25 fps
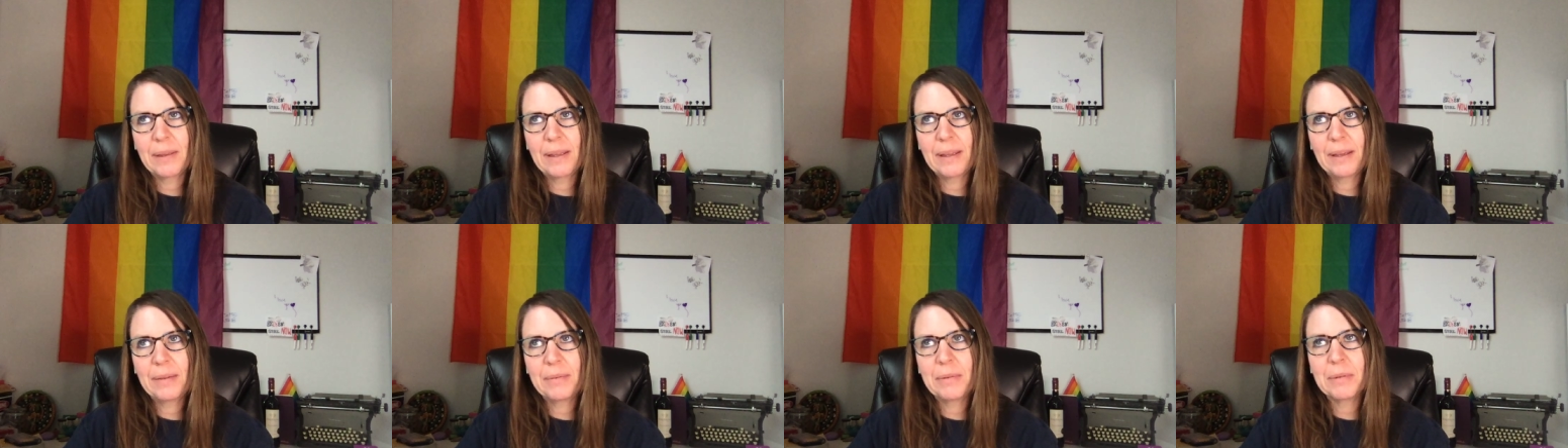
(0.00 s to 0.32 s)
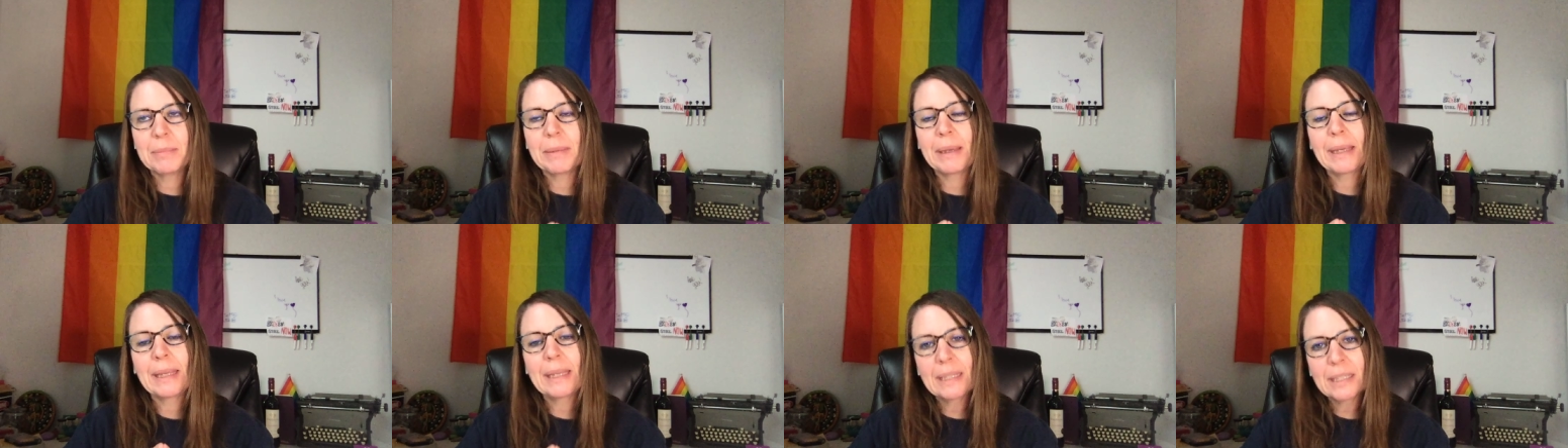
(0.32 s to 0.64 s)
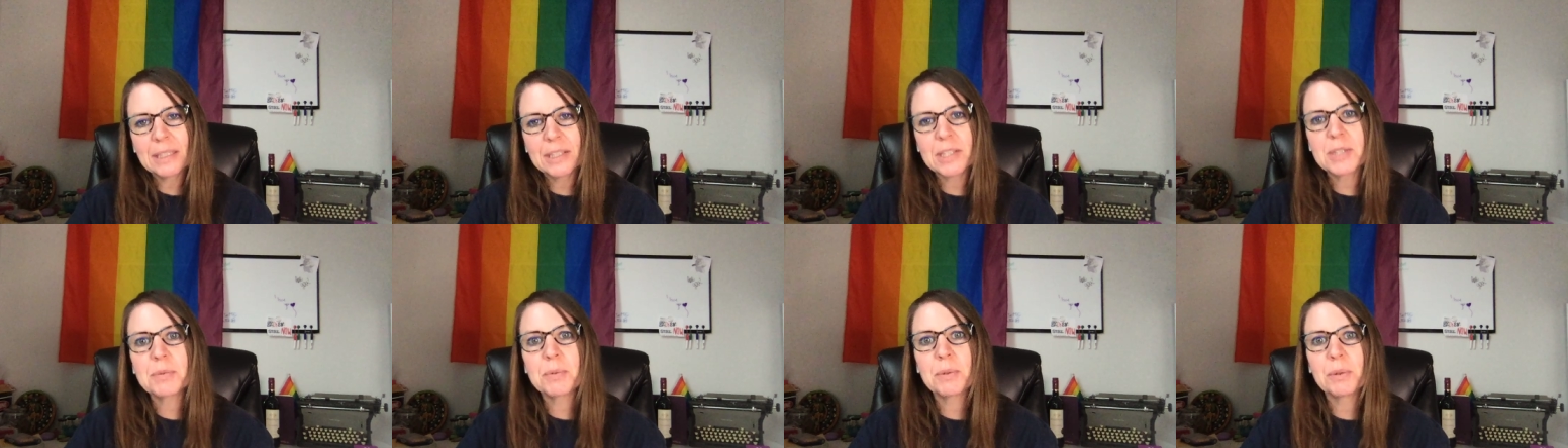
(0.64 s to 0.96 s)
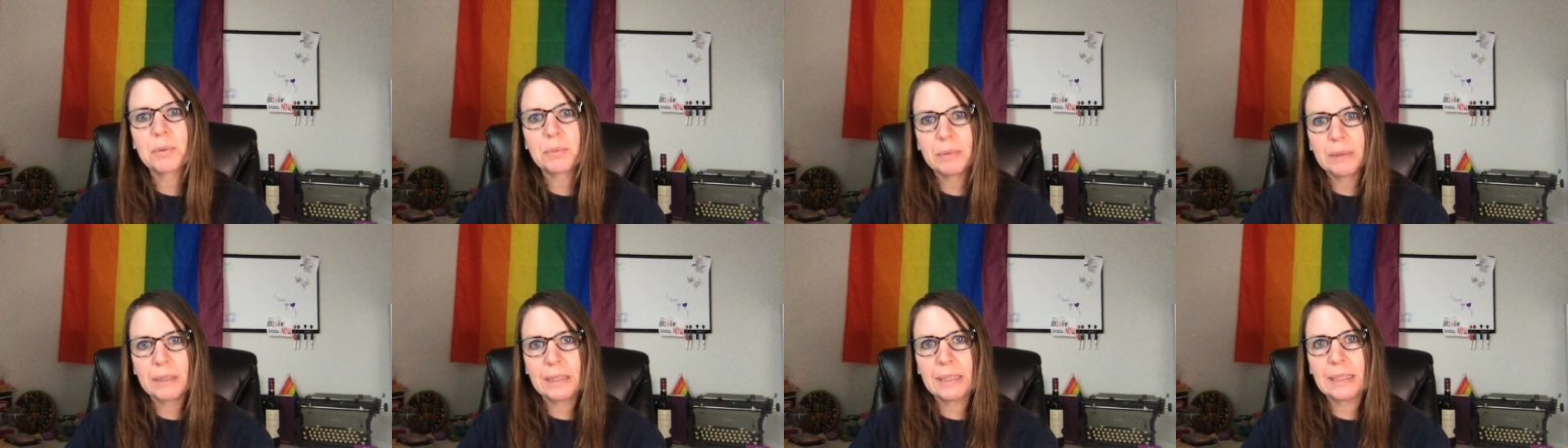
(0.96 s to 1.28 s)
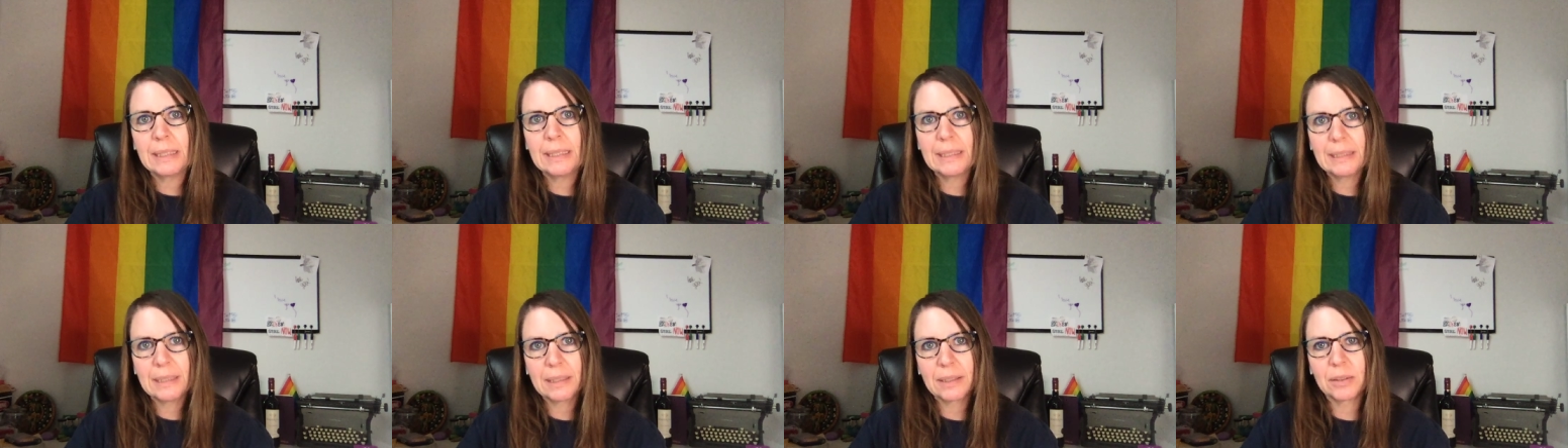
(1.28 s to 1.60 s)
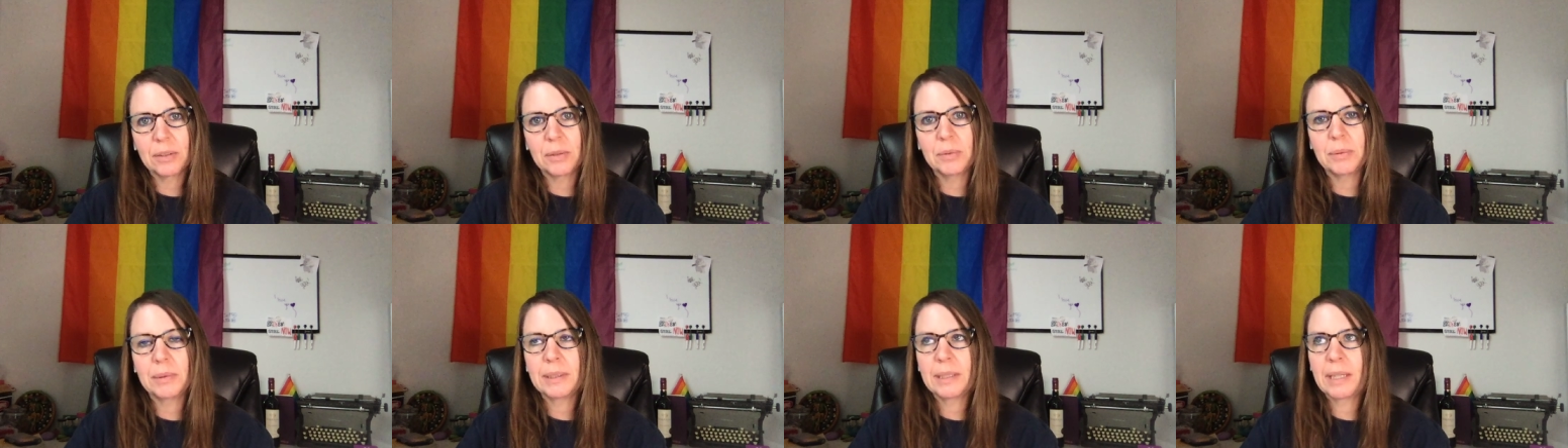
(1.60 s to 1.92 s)
when my kids were really
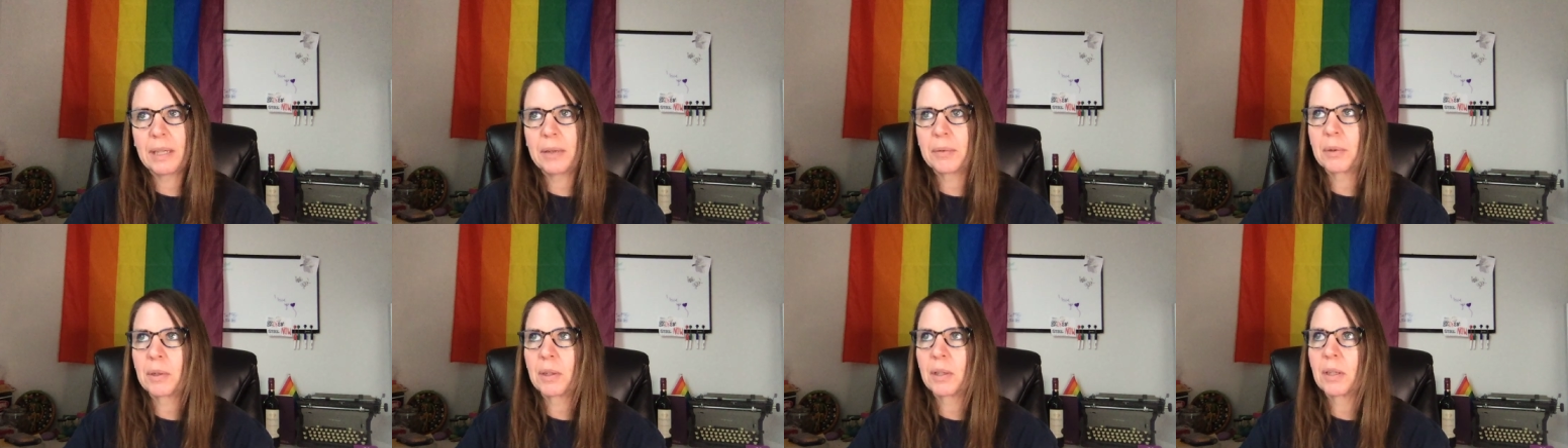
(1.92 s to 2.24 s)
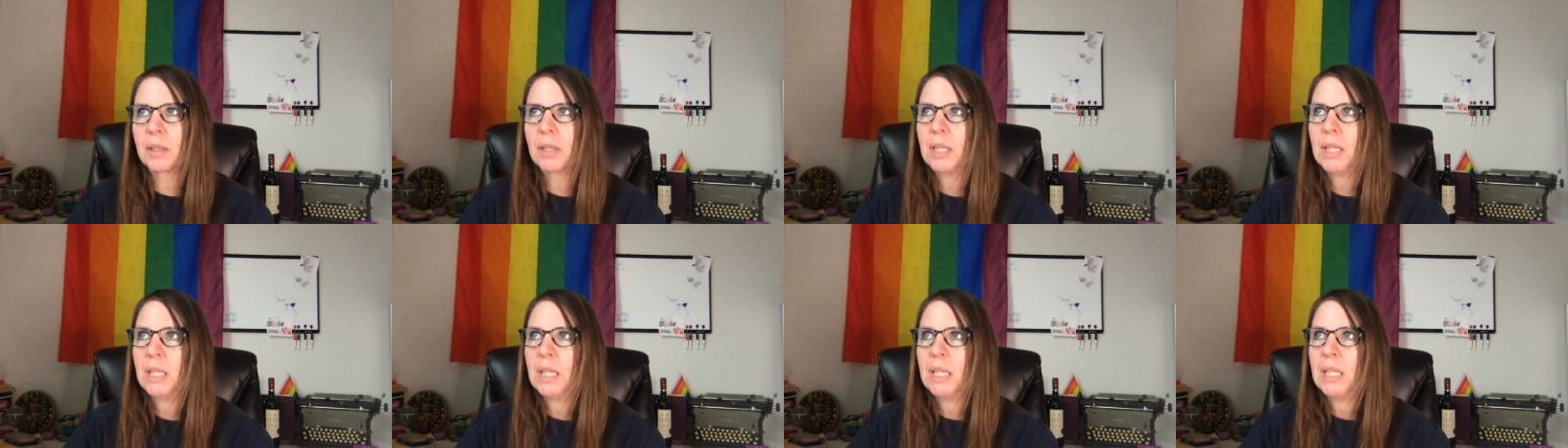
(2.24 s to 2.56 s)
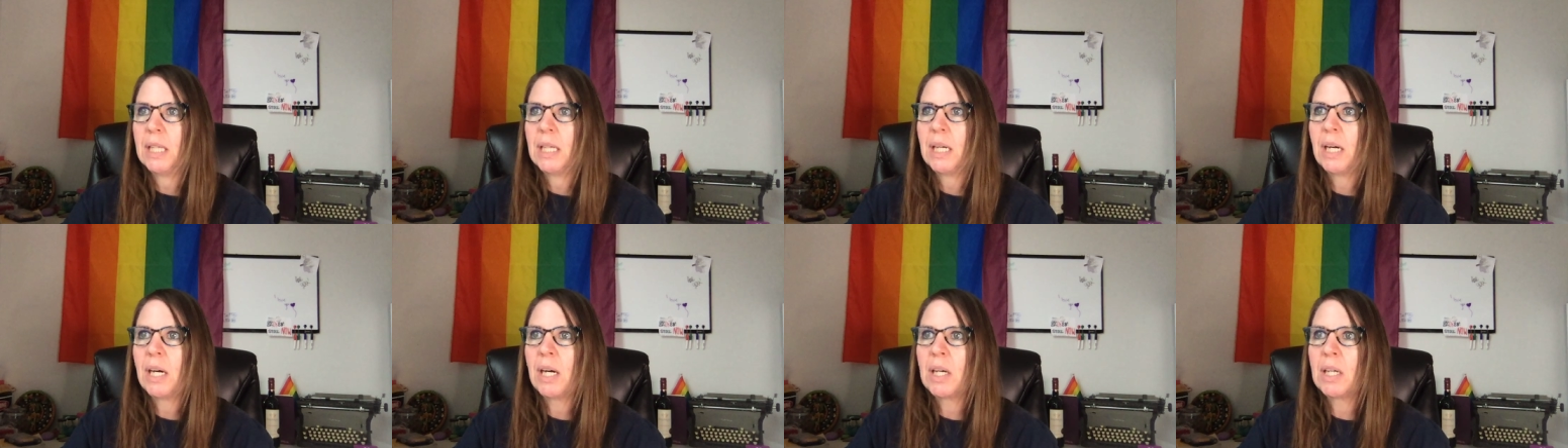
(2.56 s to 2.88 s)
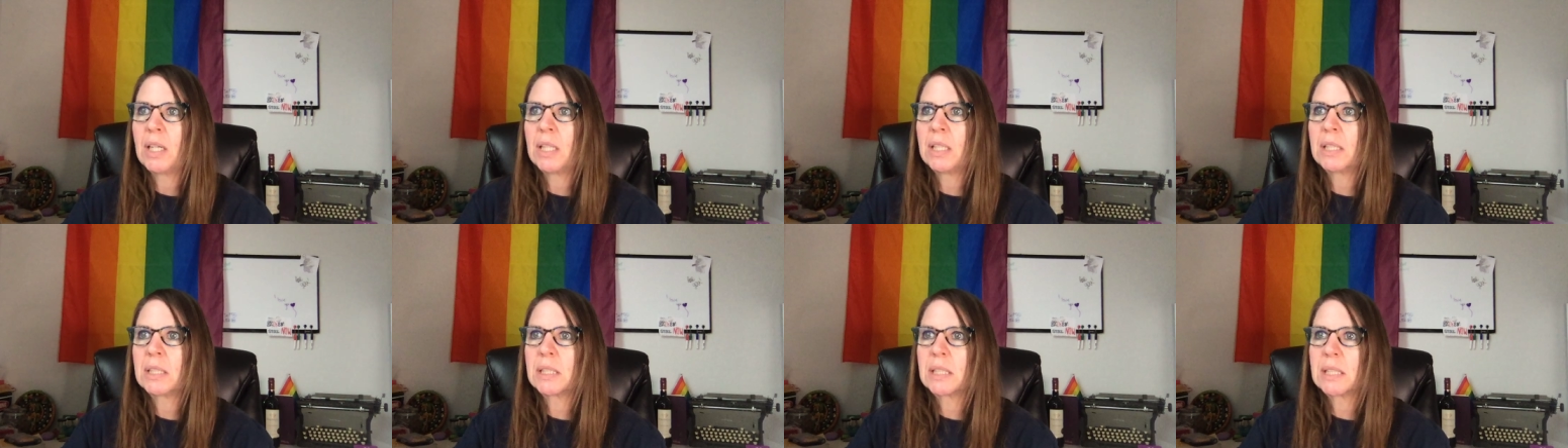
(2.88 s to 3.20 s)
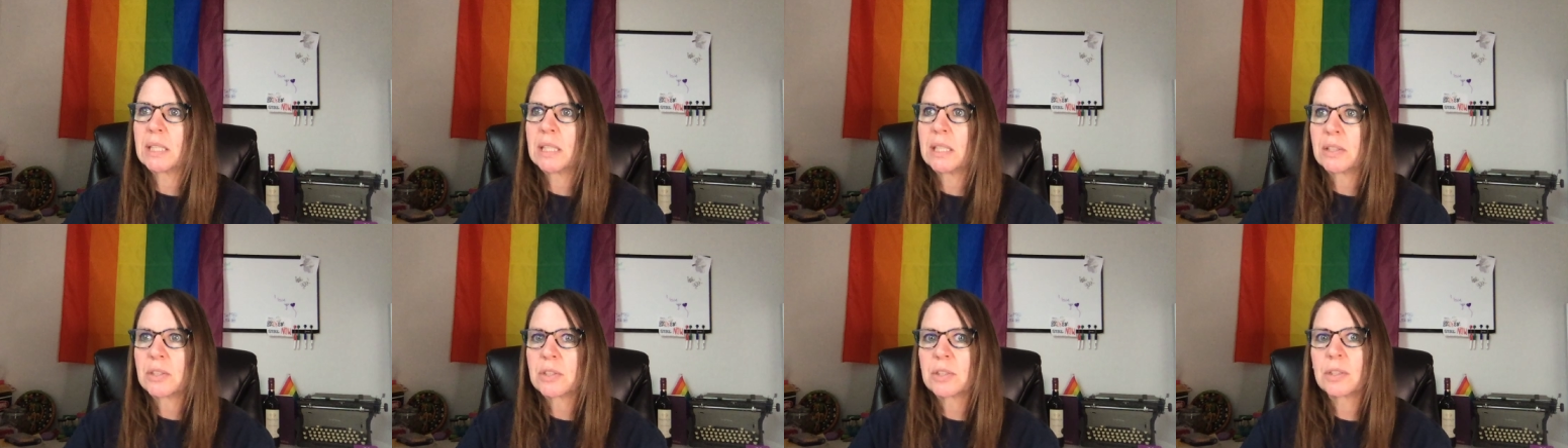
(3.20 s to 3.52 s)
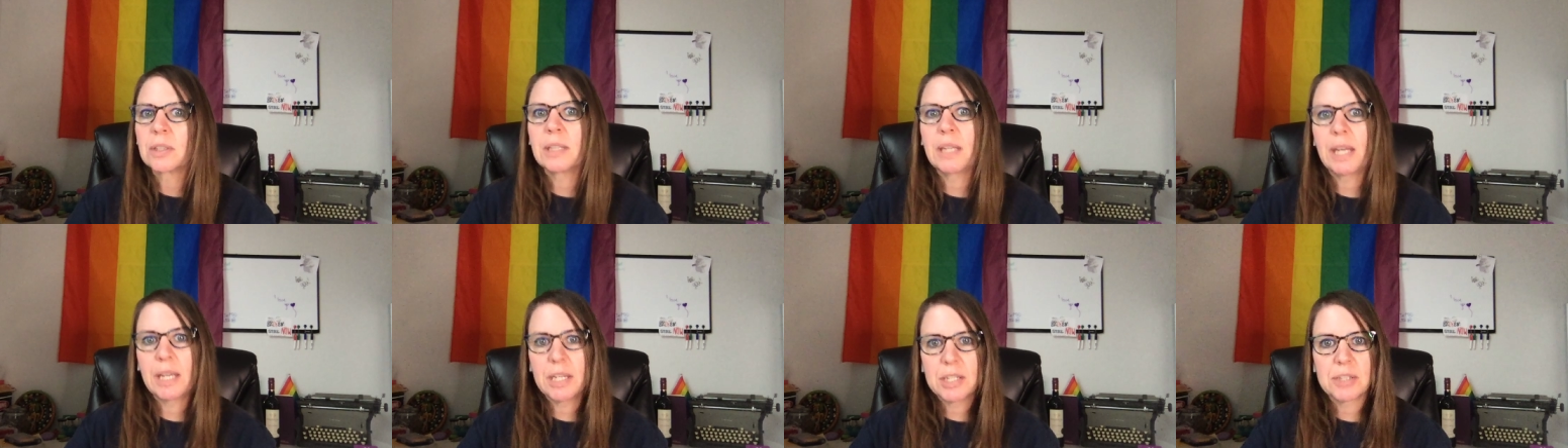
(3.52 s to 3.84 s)
little, when they were all under
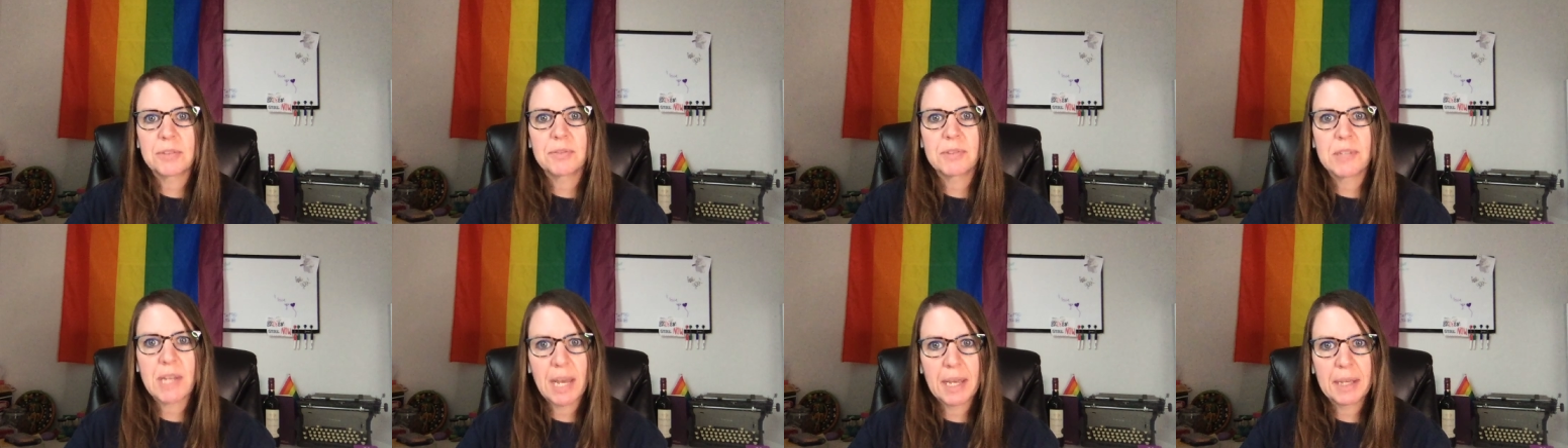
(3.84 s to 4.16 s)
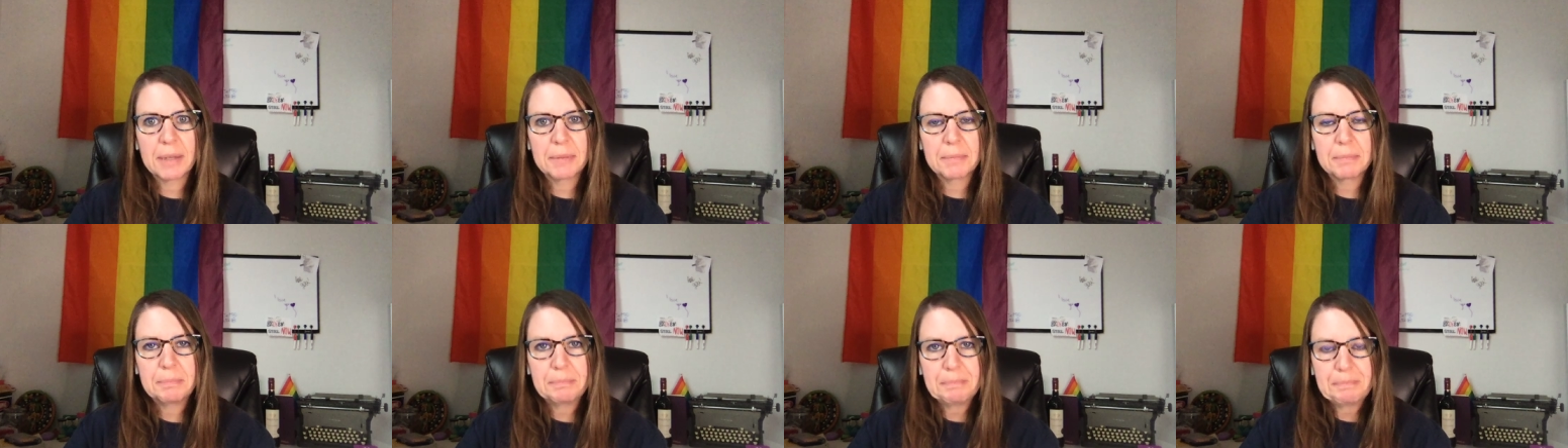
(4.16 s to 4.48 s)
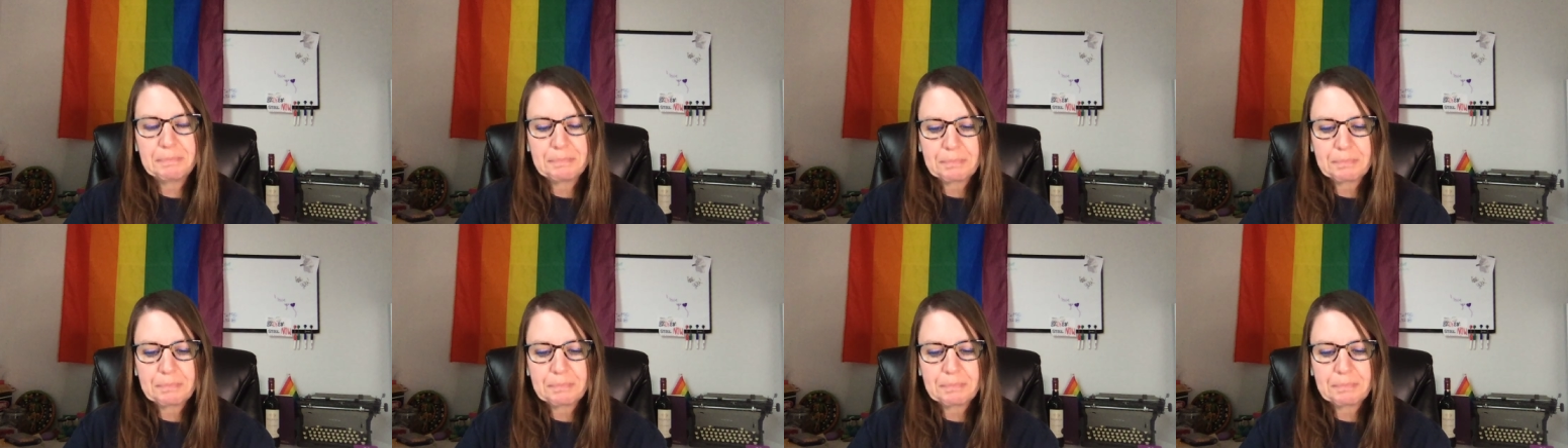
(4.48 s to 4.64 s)
the age of ten,